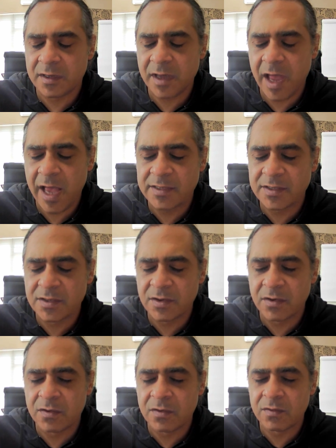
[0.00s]
has
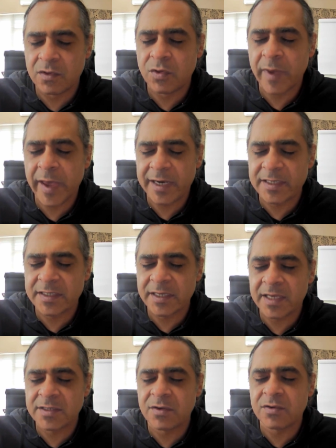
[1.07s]
no humanity,
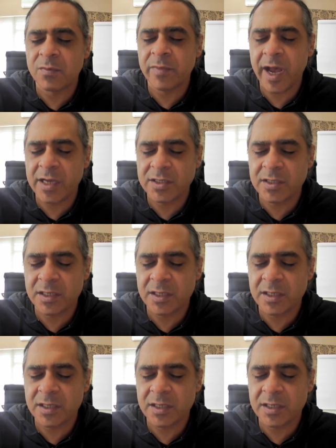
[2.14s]
has no compassion.